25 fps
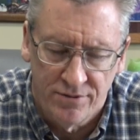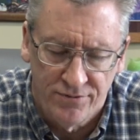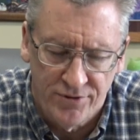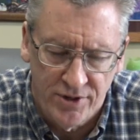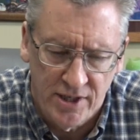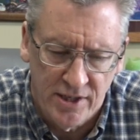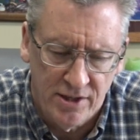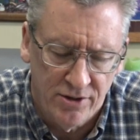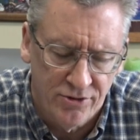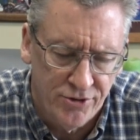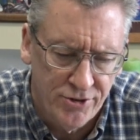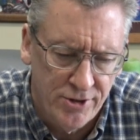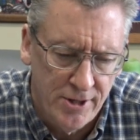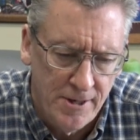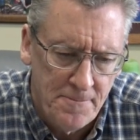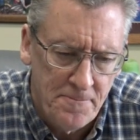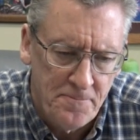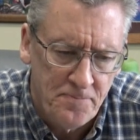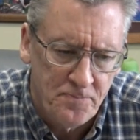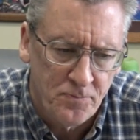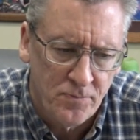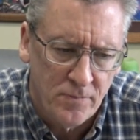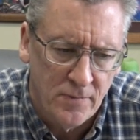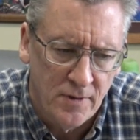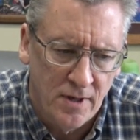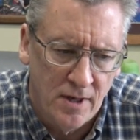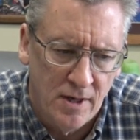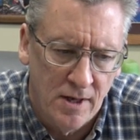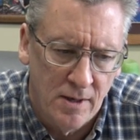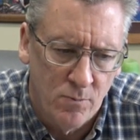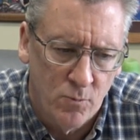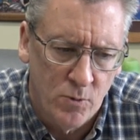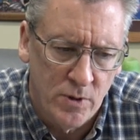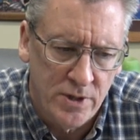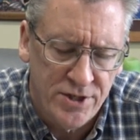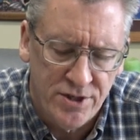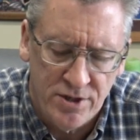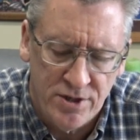of years.
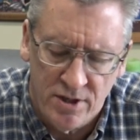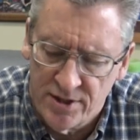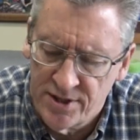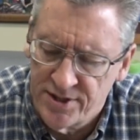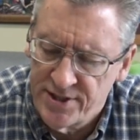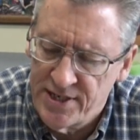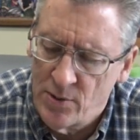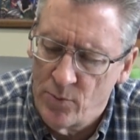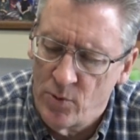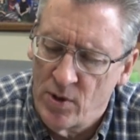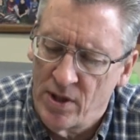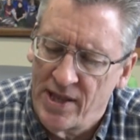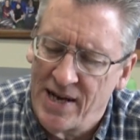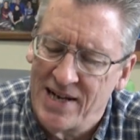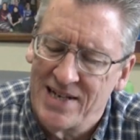We start to say, well,